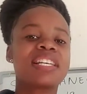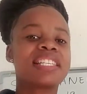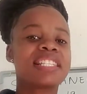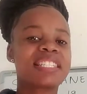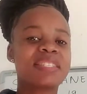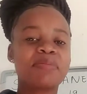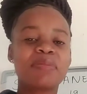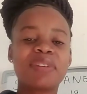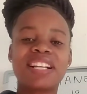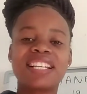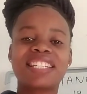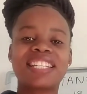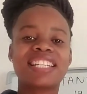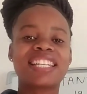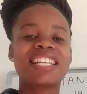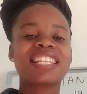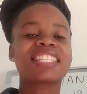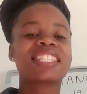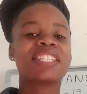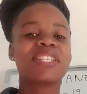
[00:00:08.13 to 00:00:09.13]

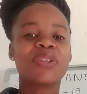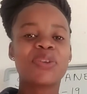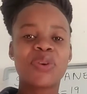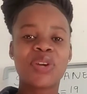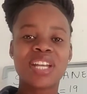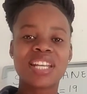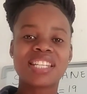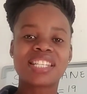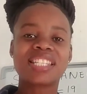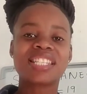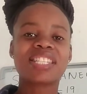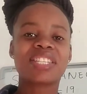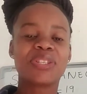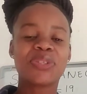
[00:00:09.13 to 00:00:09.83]
simultaneous equations